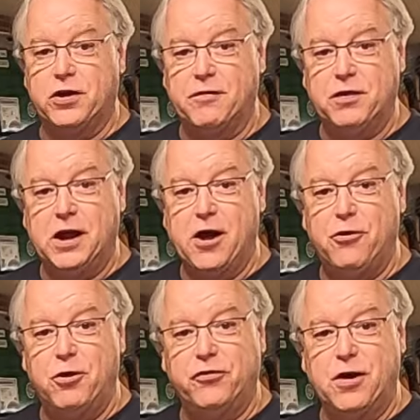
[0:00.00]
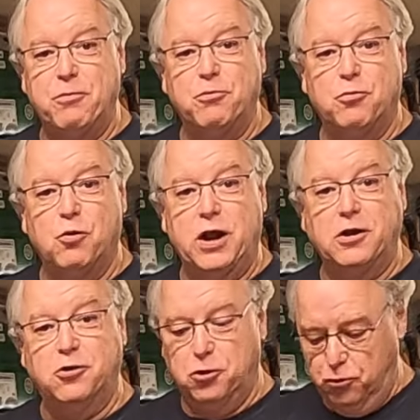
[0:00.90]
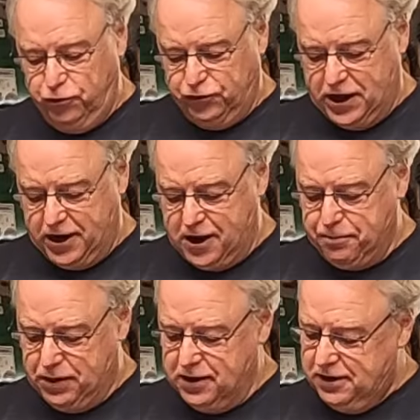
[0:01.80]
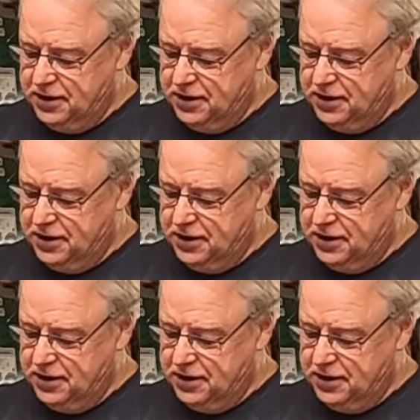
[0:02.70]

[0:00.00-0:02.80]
stuff together as I'm letting glue set up.